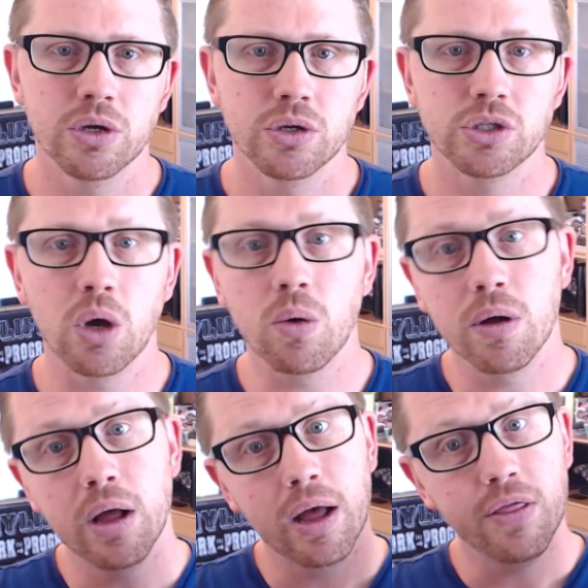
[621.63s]
So
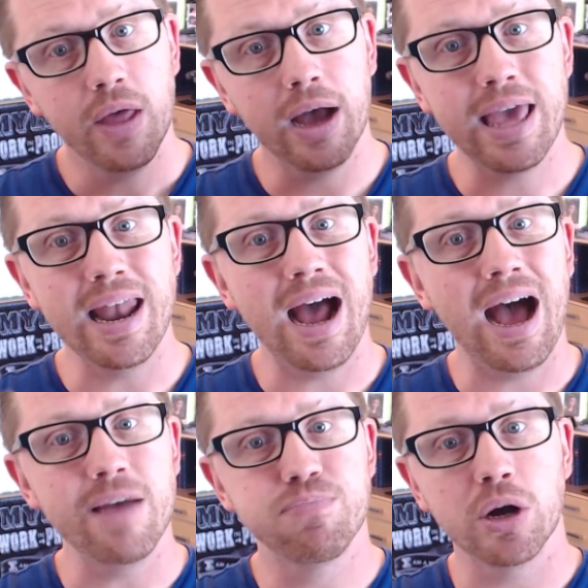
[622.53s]
again,
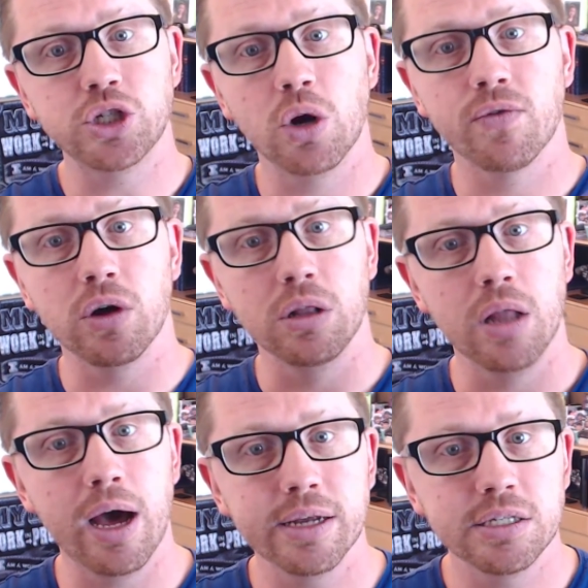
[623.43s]
I brushed over a
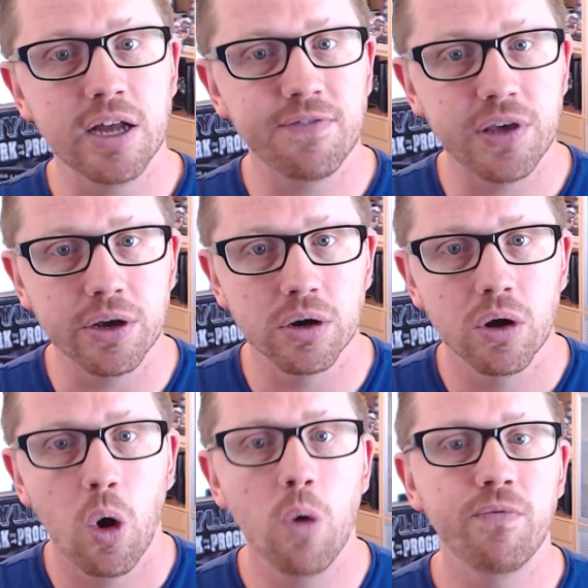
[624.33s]
lot of stuff here.
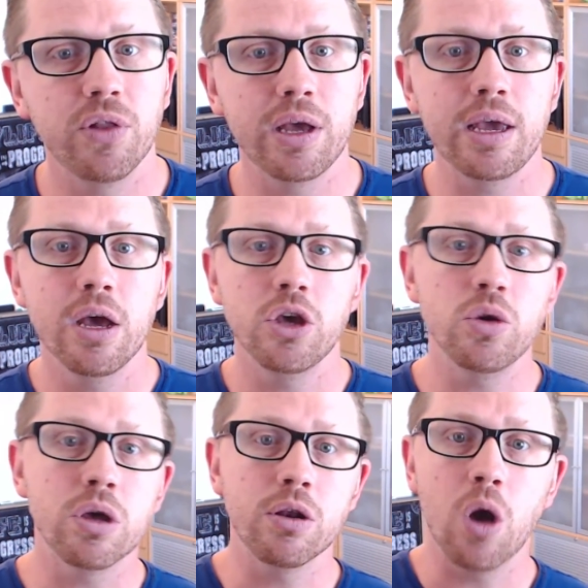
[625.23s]
Hopefully
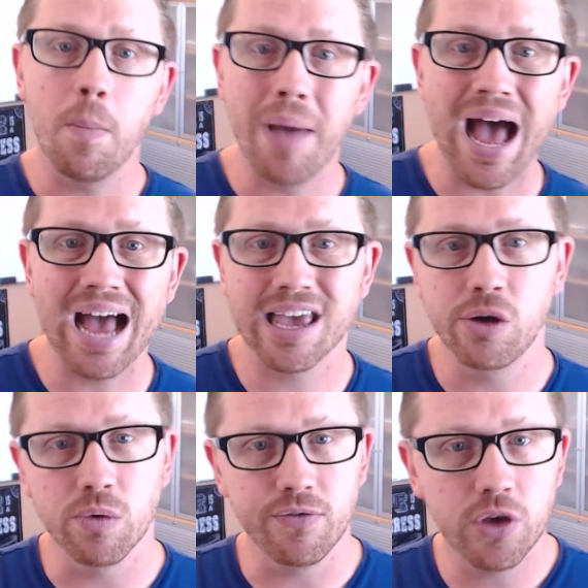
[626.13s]
you can go back
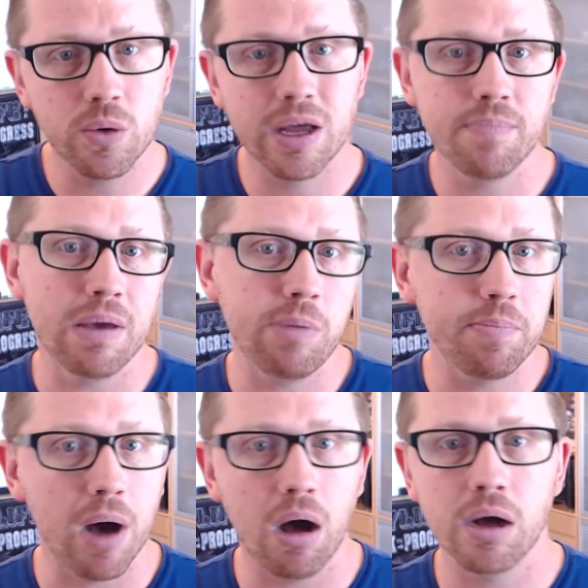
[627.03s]
and review it and maybe
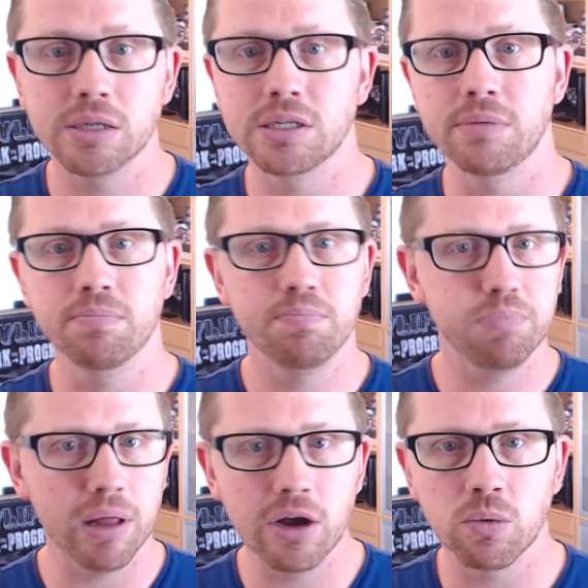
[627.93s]
pause and
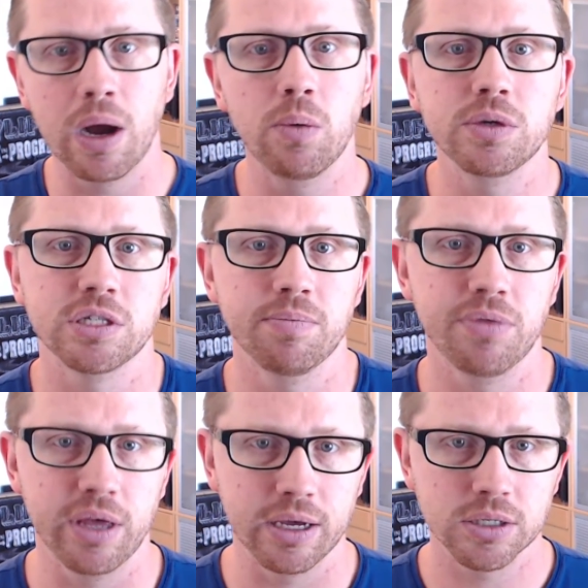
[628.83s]
play around with some
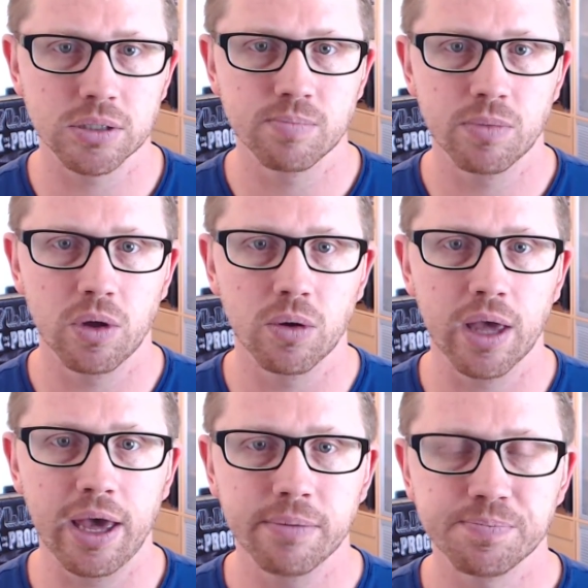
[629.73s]
things,
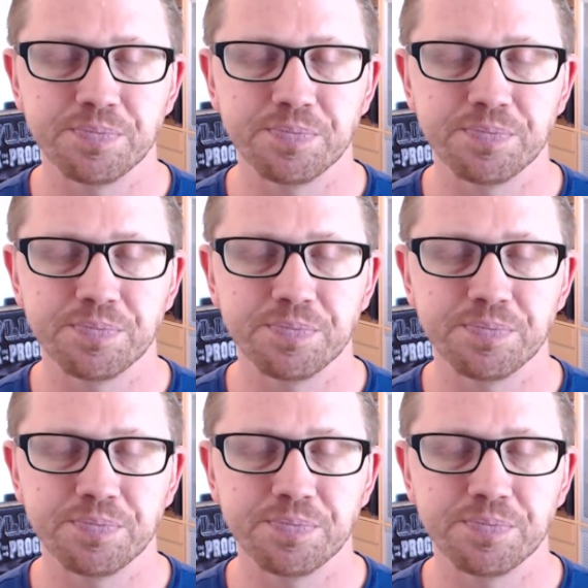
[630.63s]
okay?